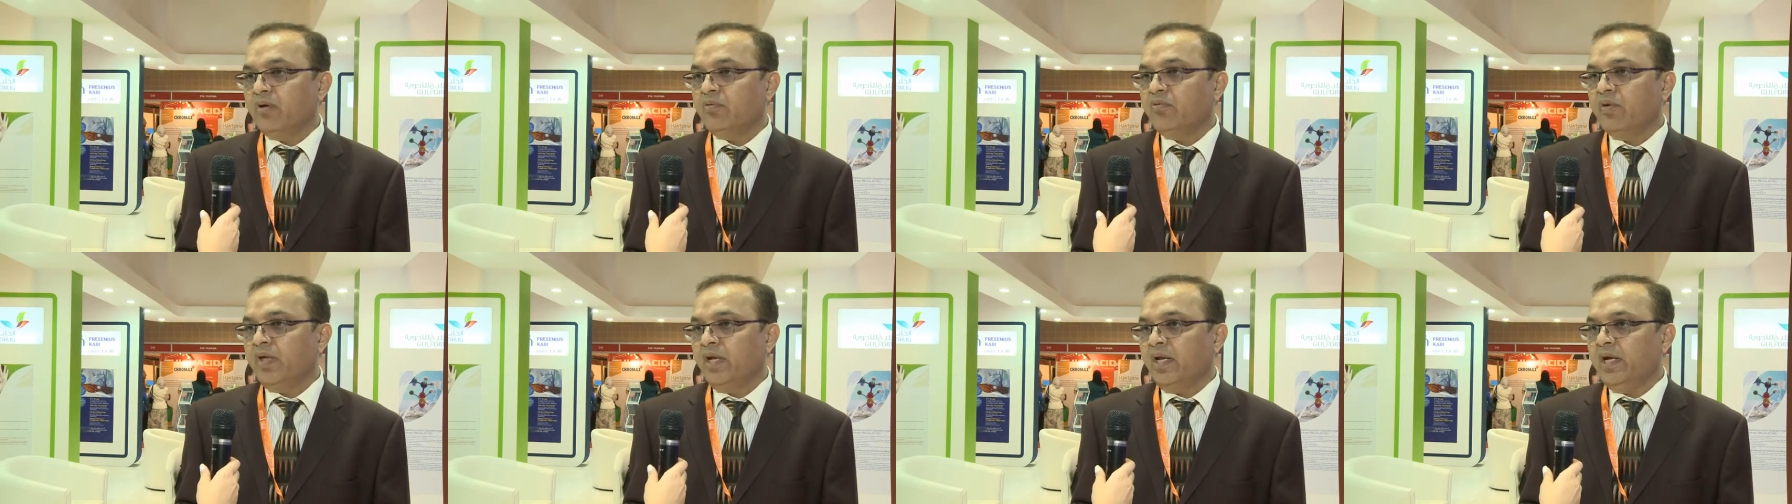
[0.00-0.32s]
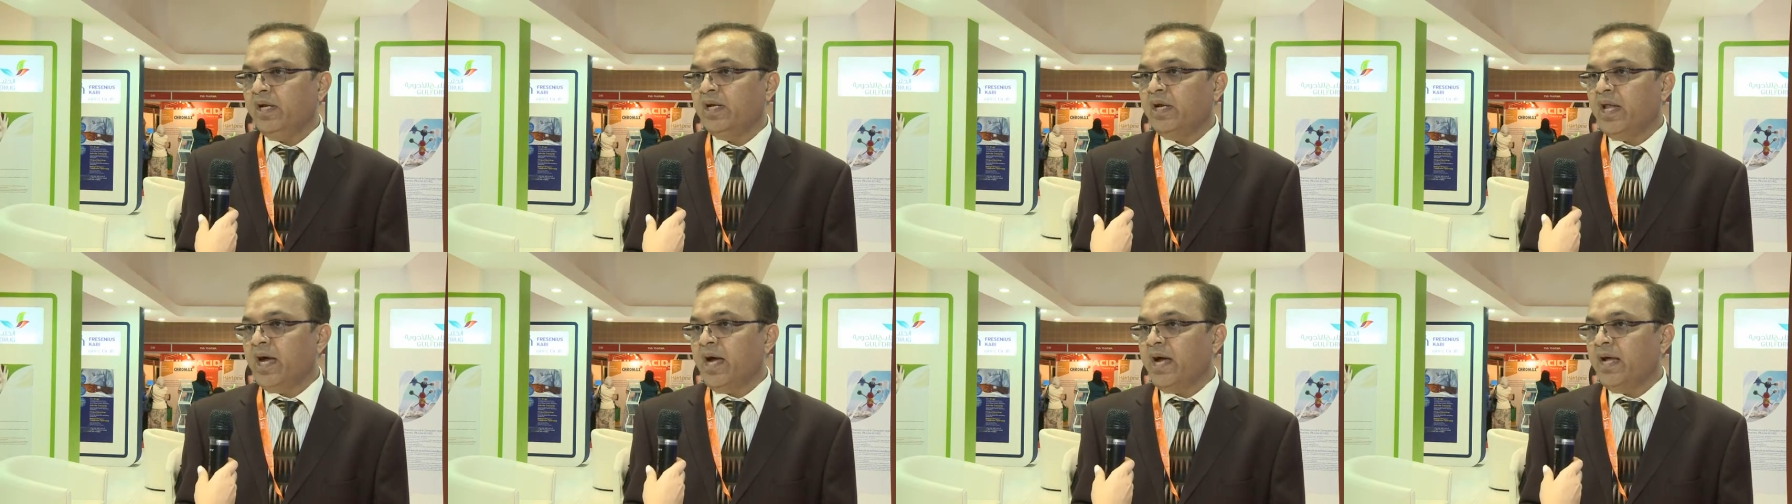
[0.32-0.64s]
are very
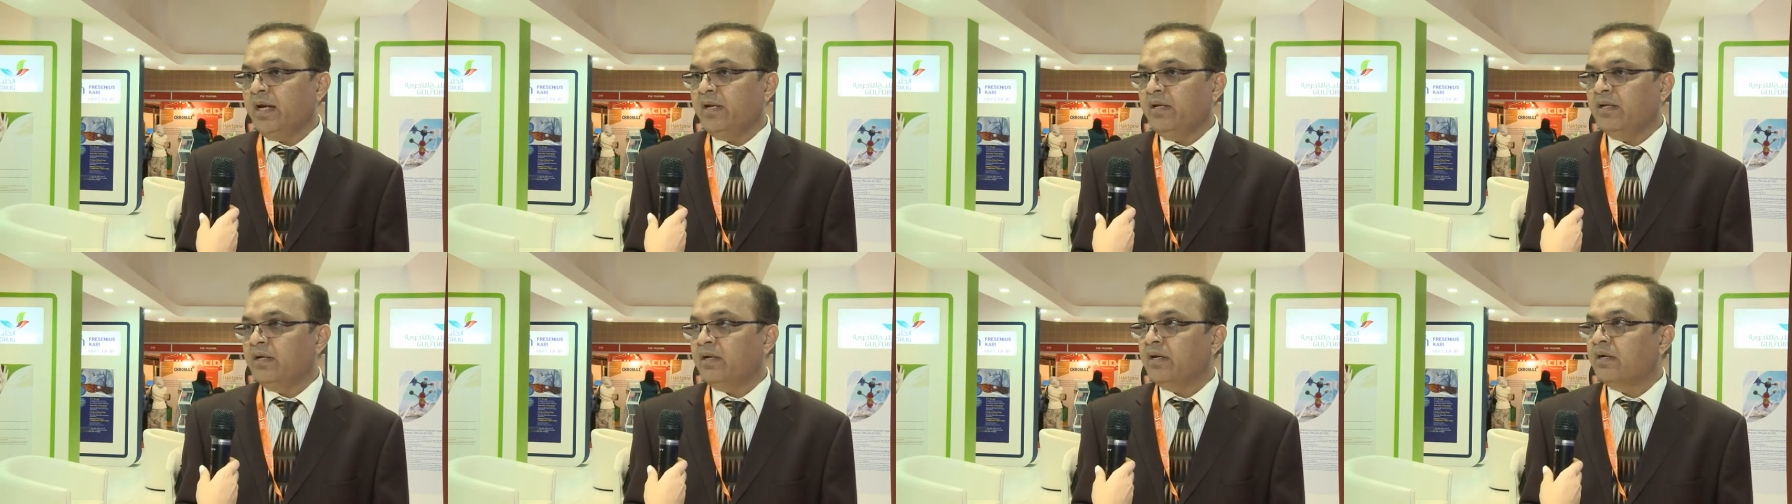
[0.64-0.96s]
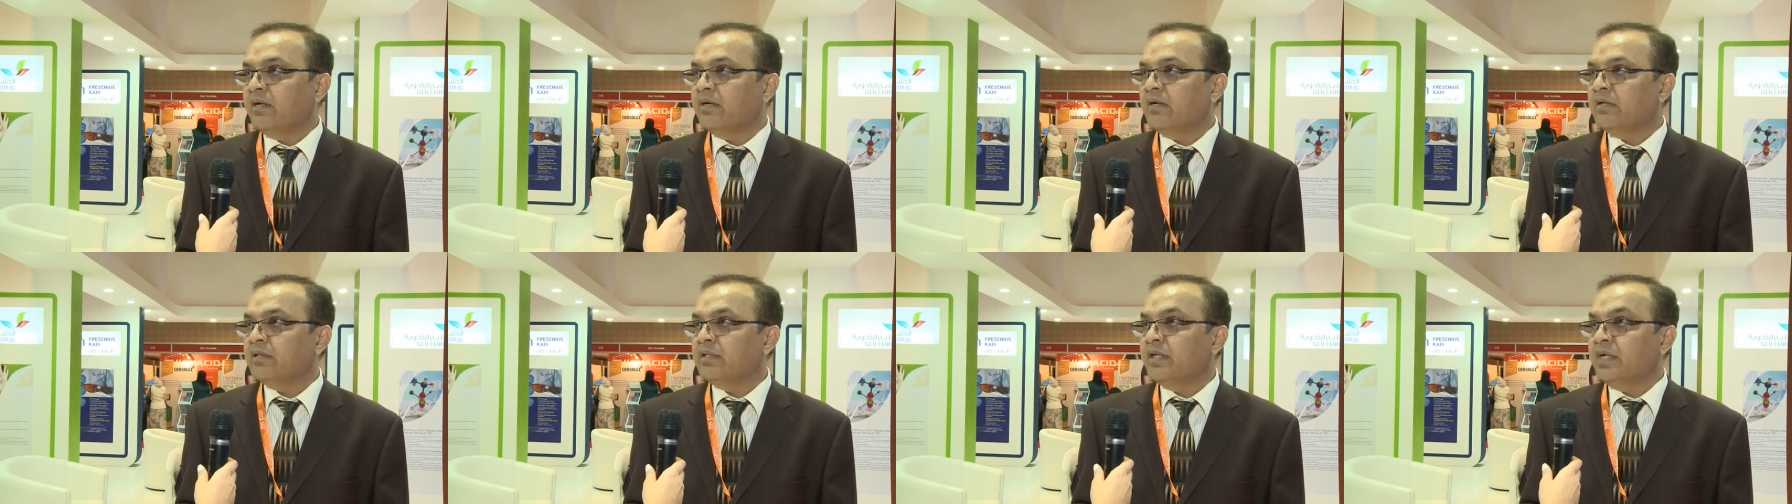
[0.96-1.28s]
glad
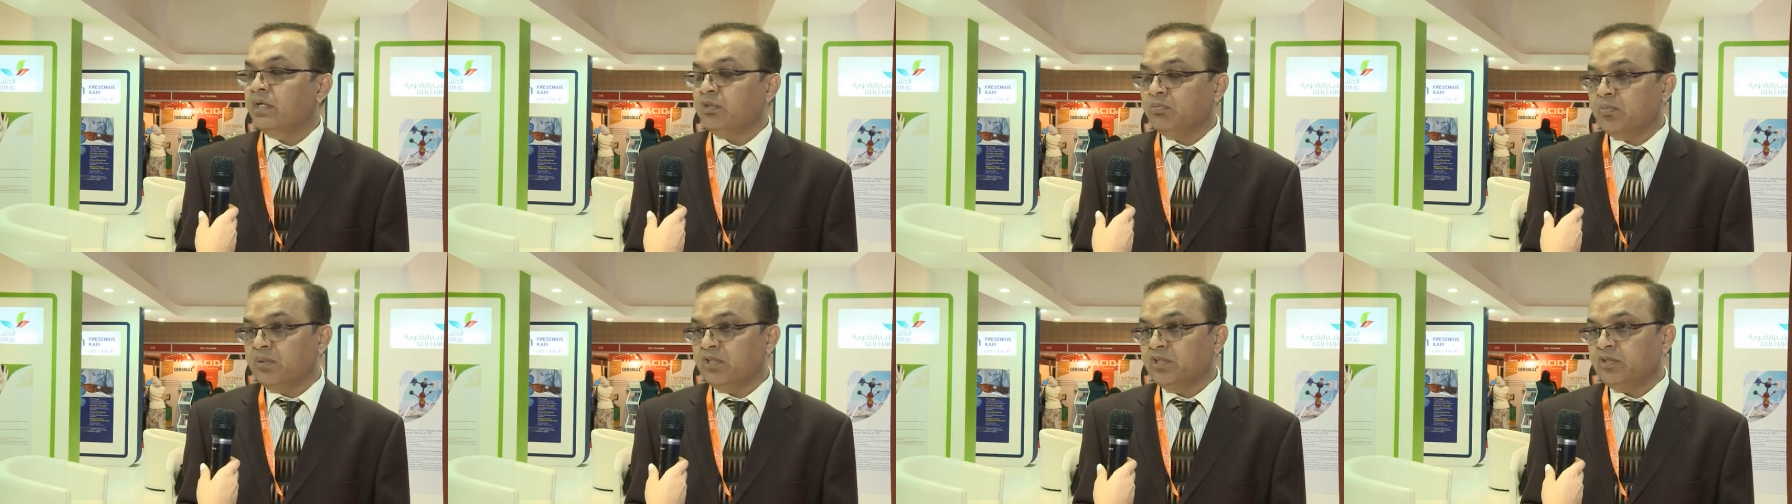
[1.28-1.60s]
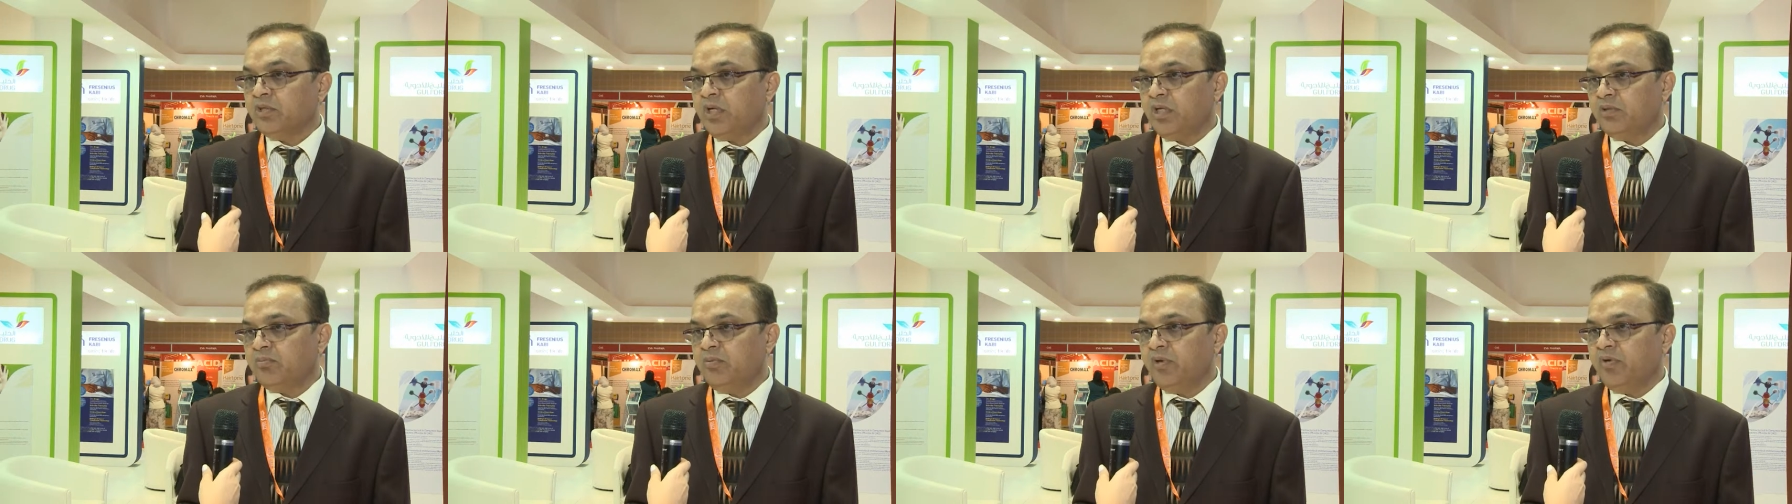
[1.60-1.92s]
that the
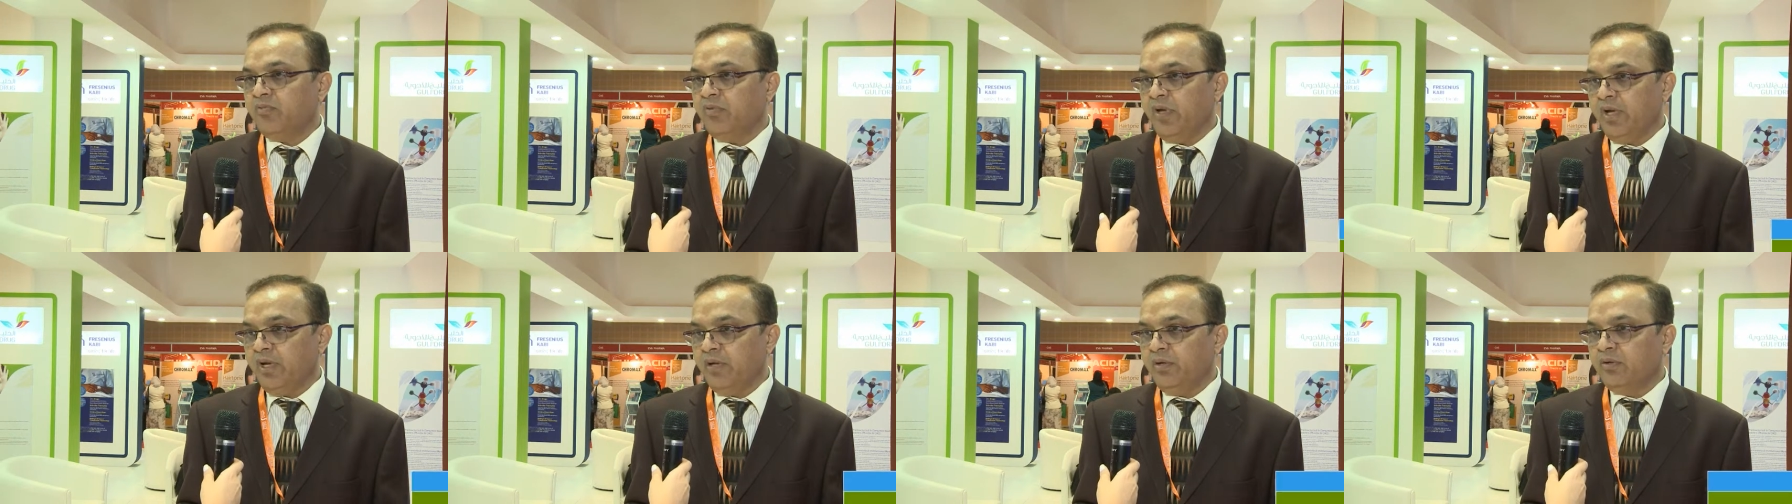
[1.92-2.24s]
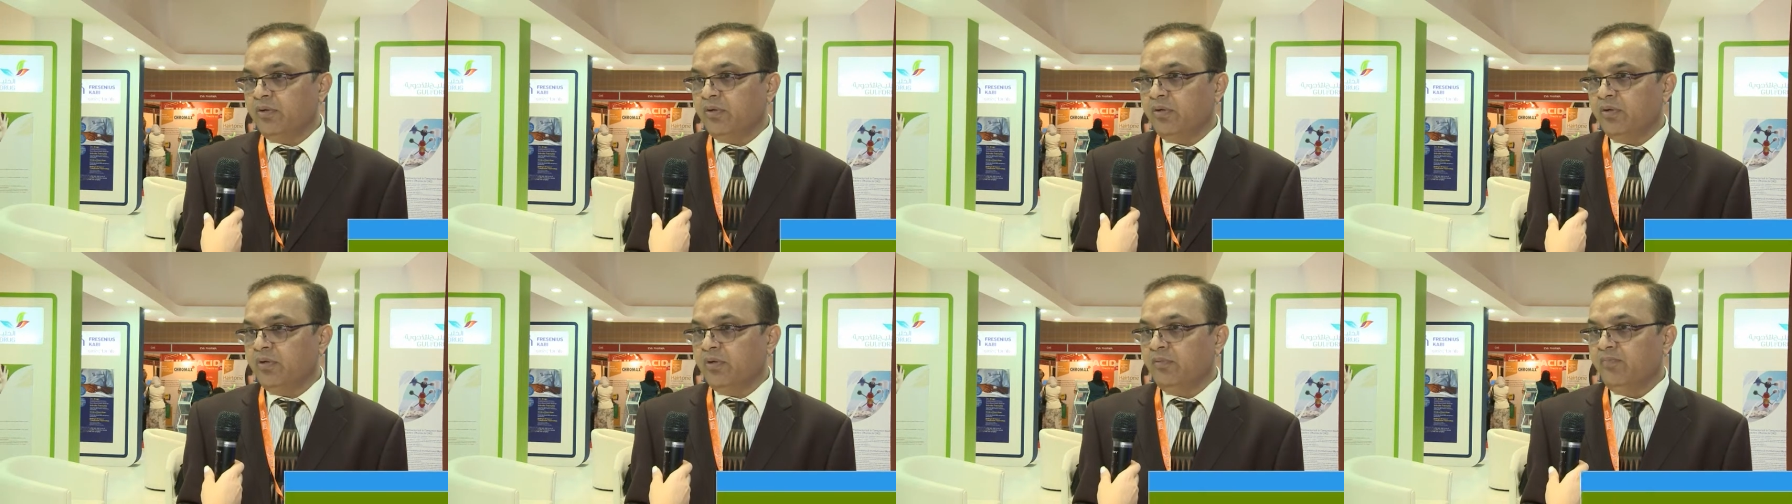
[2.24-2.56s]
response has been very
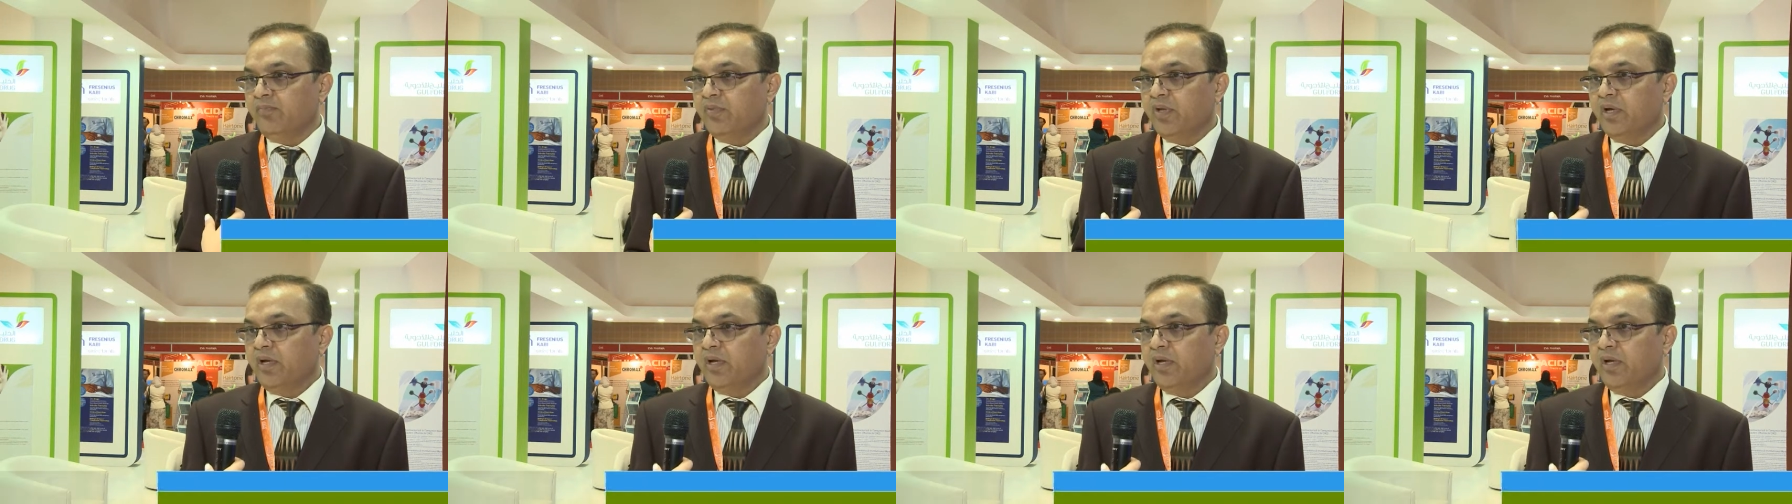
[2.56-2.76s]
good,